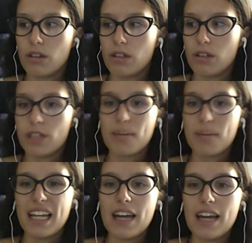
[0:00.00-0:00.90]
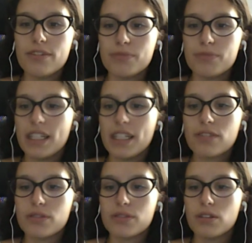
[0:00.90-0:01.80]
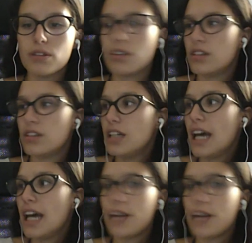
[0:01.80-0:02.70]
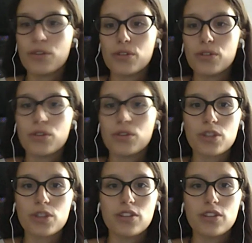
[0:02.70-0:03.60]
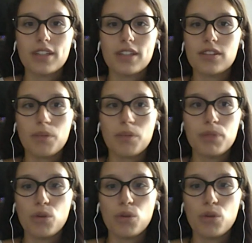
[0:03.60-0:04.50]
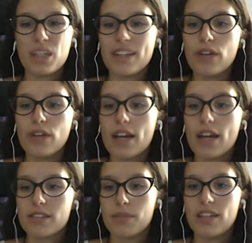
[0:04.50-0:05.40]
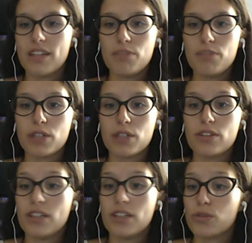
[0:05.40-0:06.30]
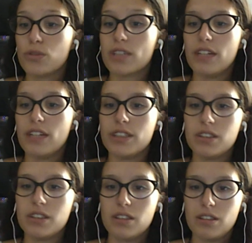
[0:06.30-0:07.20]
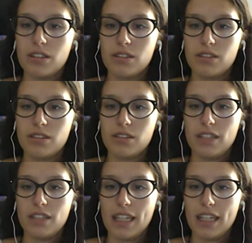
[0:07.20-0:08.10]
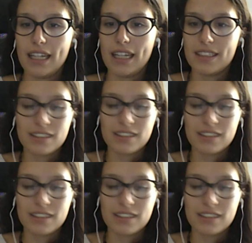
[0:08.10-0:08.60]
is my life meaningful? Or I don't know, you know, those questions that some people will never ask themselves because they're too scary. And